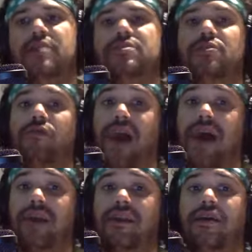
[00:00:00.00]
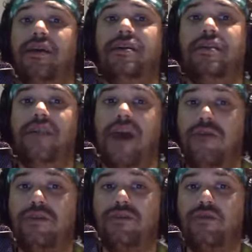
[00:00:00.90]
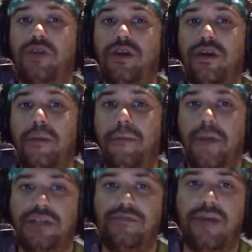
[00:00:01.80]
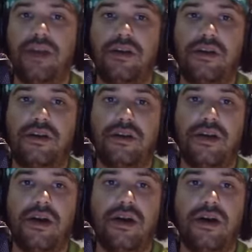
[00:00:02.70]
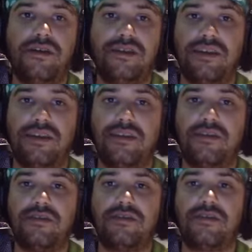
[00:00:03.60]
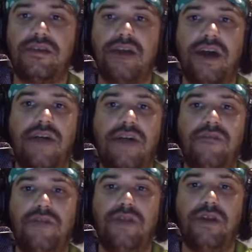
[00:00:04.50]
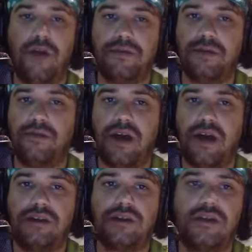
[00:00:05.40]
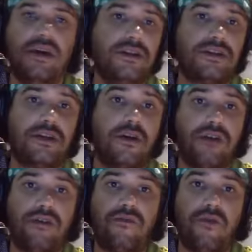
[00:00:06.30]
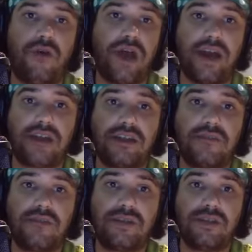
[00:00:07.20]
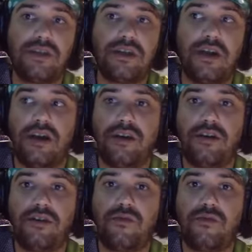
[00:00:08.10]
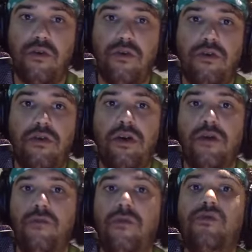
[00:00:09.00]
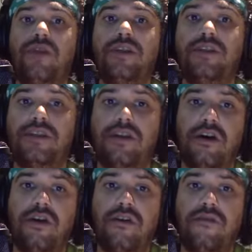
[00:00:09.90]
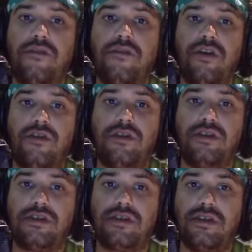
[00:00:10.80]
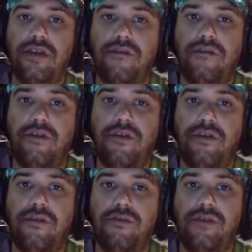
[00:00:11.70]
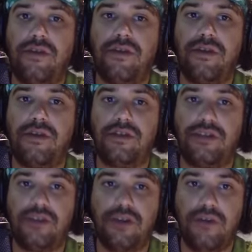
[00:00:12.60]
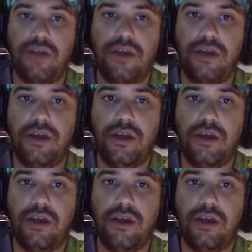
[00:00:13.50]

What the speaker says: So that now is working much better. The seekers have been optimized. So I actually recently got a good roll when we did our flawless nightfall with Shinobi